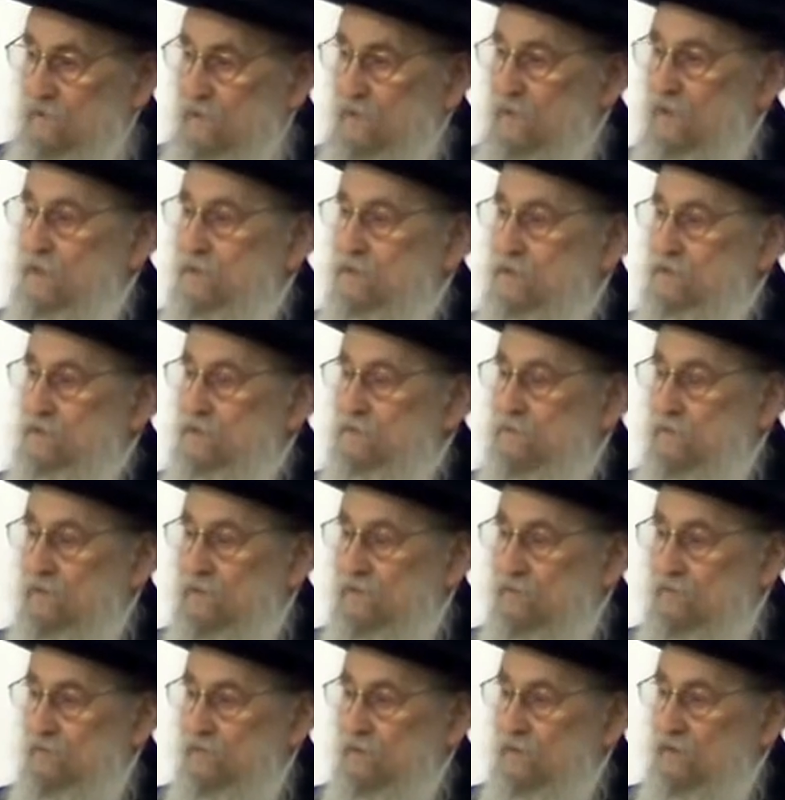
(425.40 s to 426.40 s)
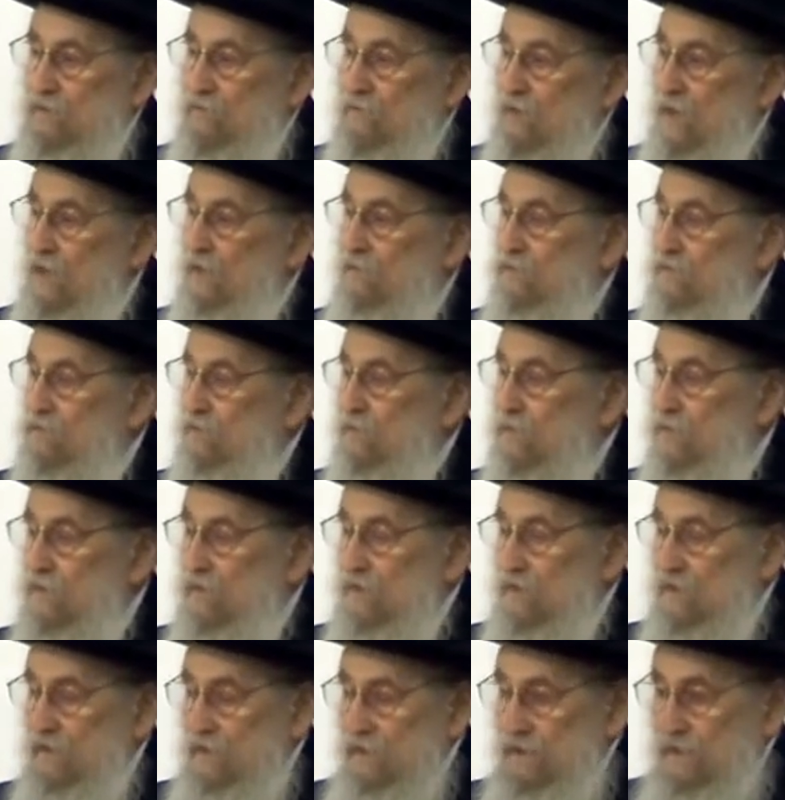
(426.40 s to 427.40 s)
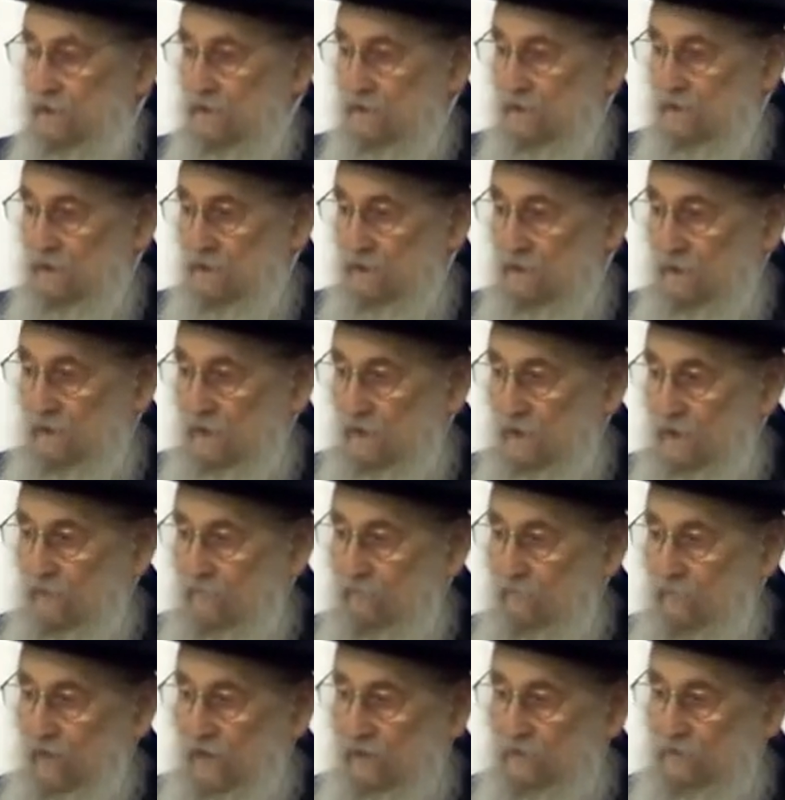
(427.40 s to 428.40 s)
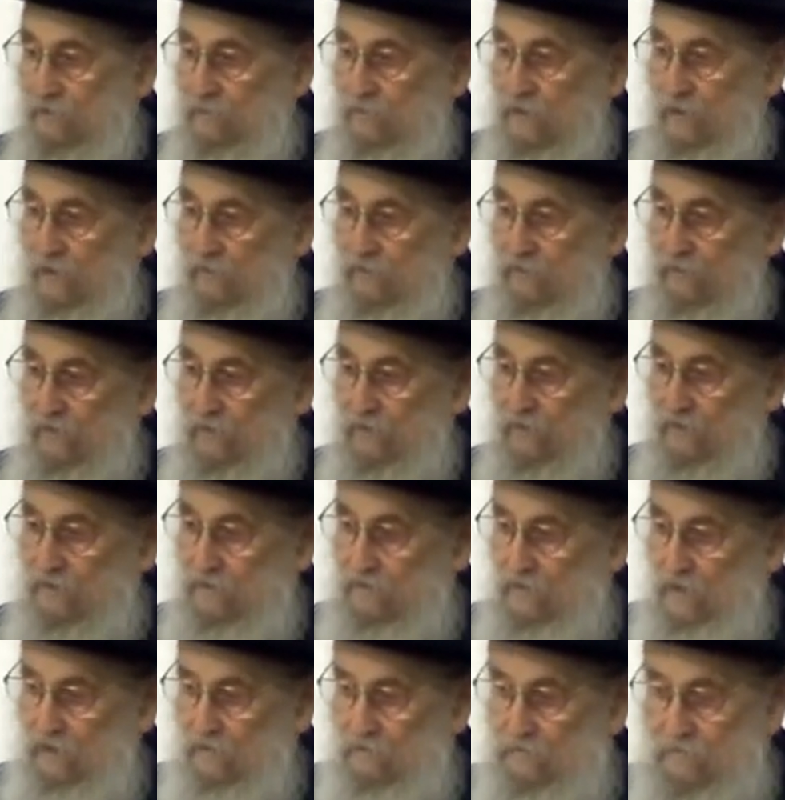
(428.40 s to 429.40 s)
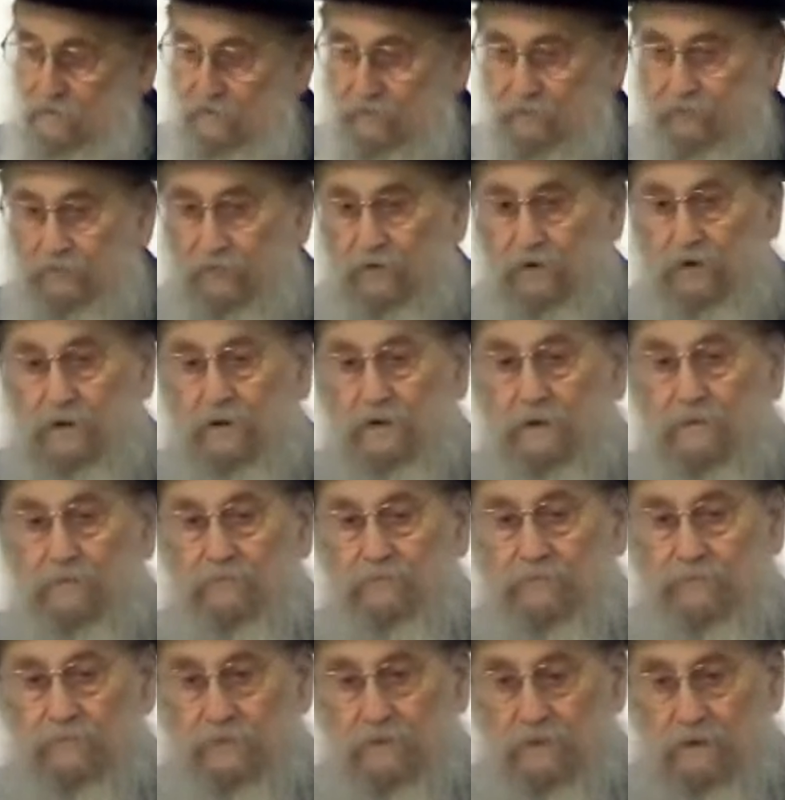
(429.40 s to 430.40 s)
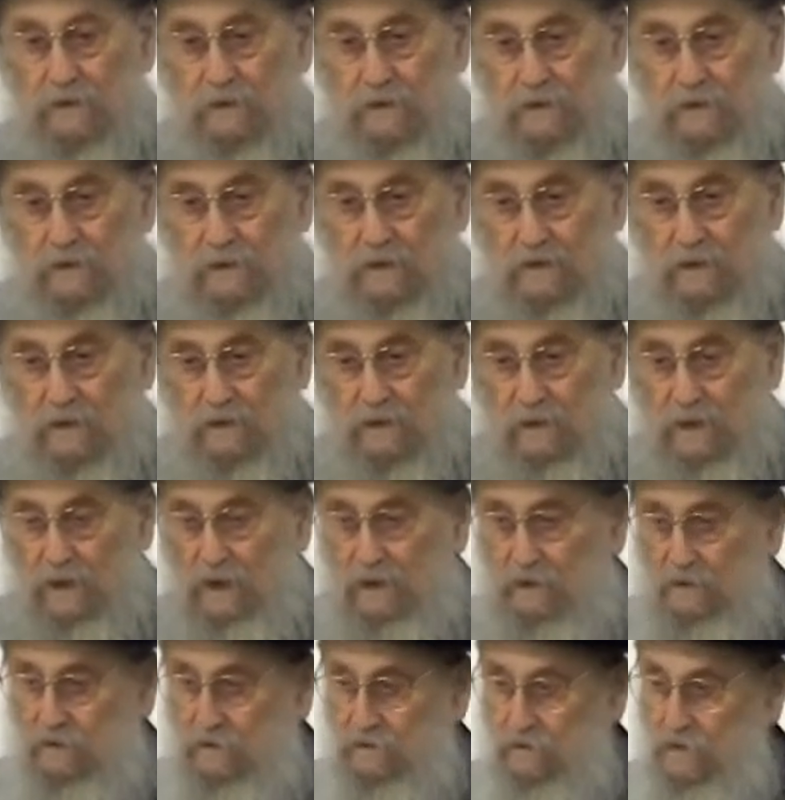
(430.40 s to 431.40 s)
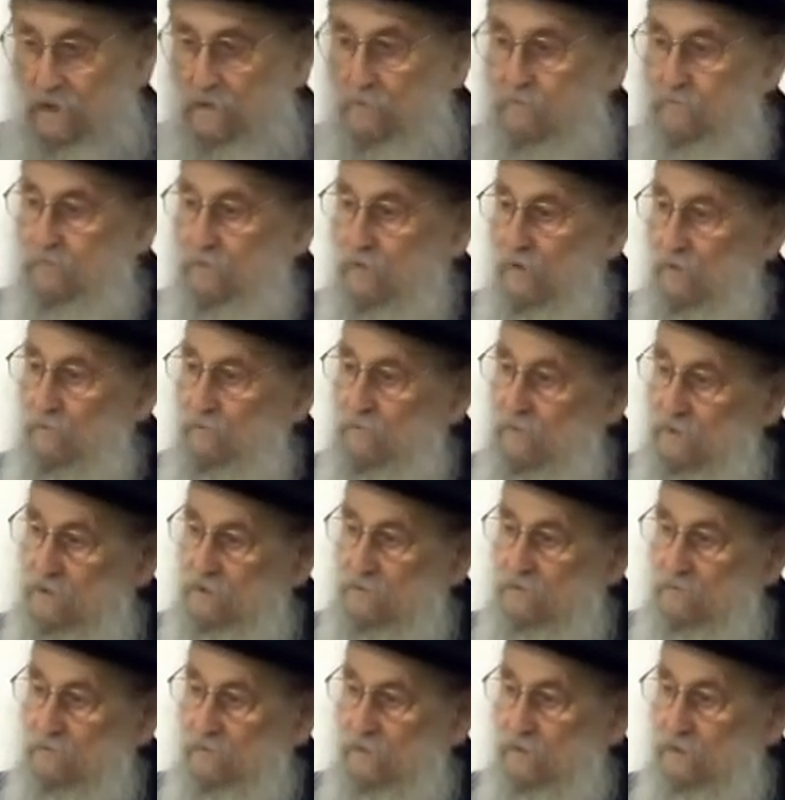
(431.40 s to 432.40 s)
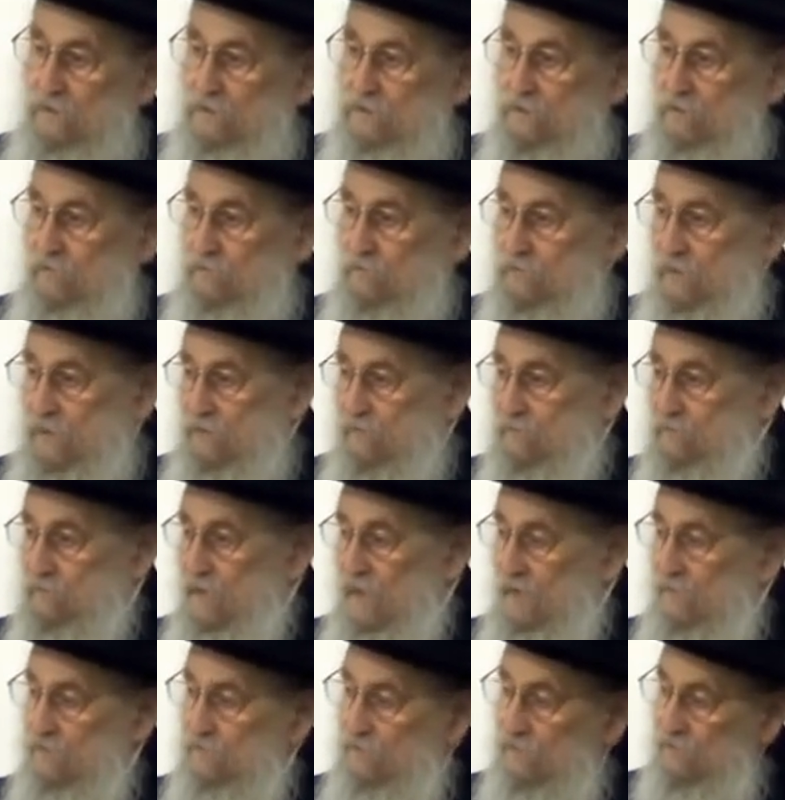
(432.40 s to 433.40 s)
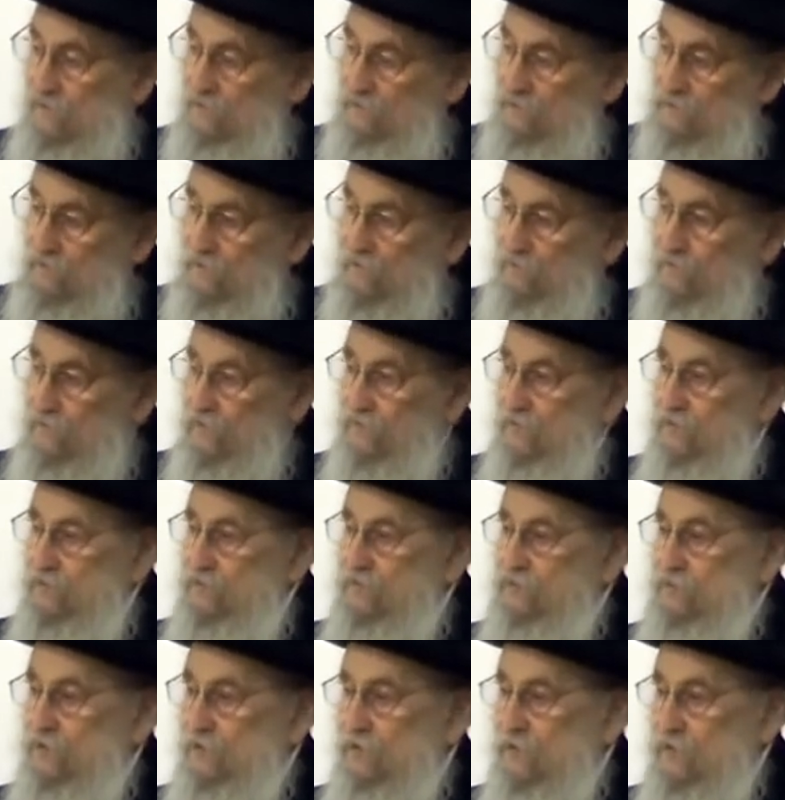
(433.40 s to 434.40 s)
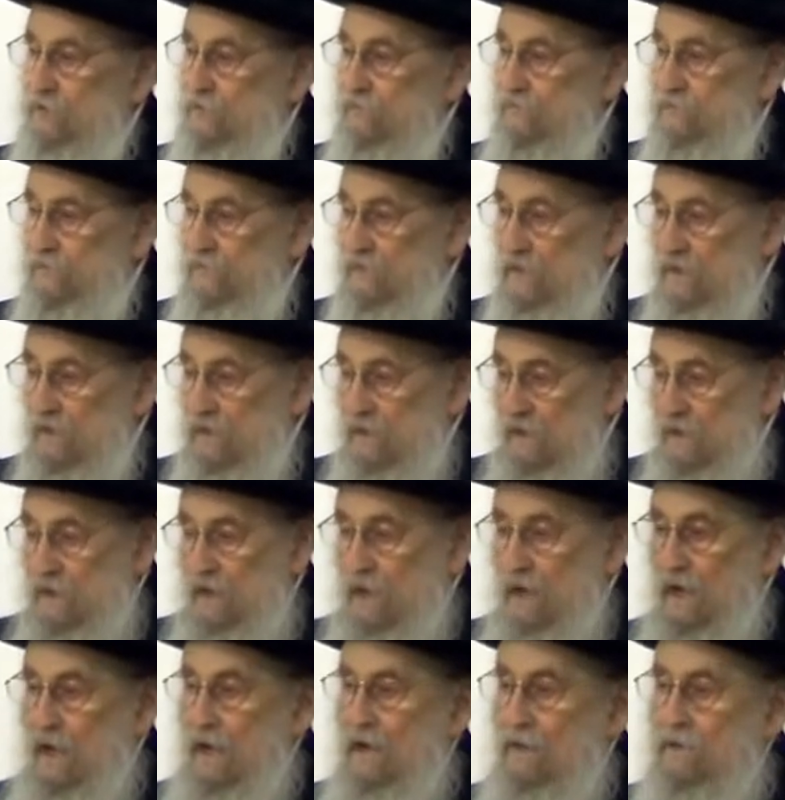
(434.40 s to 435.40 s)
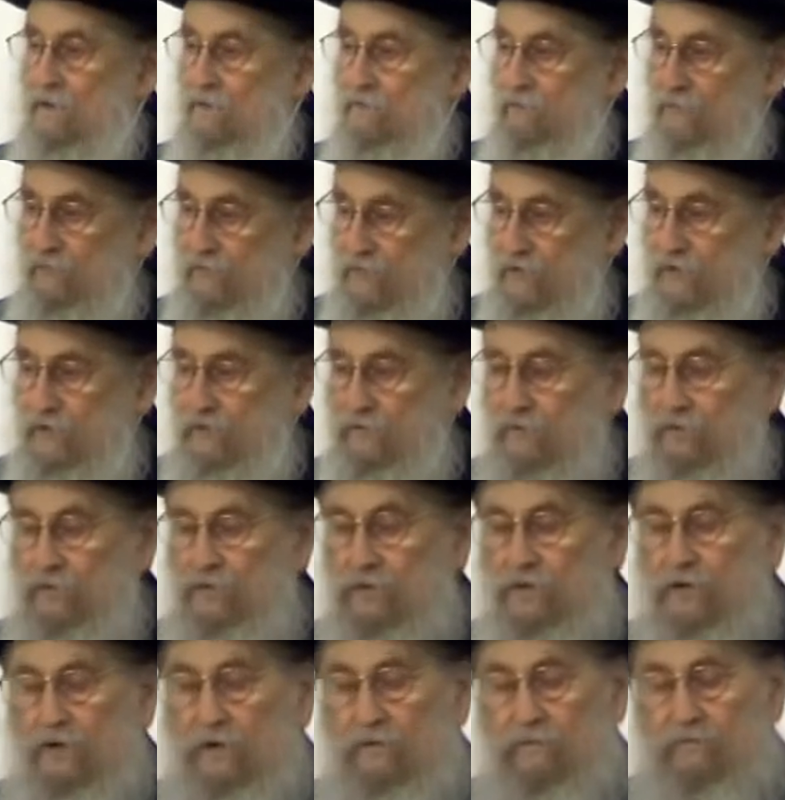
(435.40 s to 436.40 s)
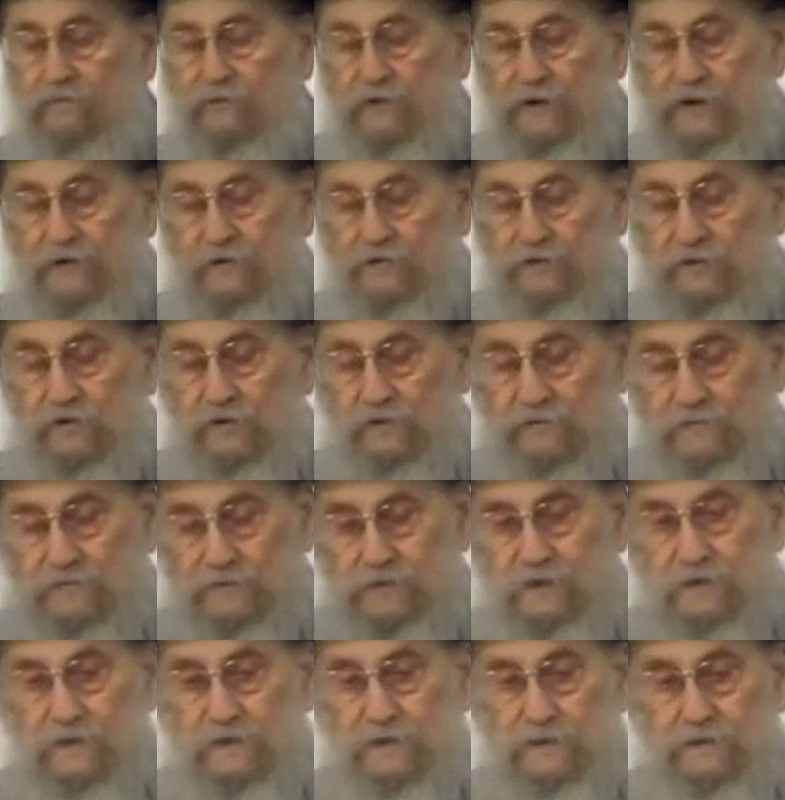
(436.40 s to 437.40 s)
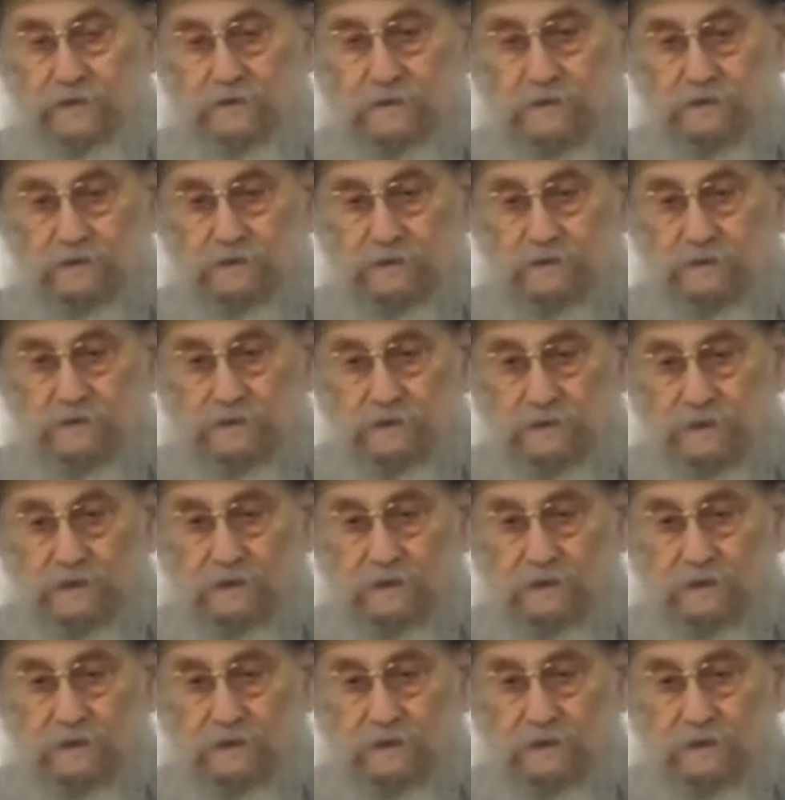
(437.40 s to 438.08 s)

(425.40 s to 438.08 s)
It begins with regret of what we have done before, a deep commitment to be better in the future, and the confession of sins.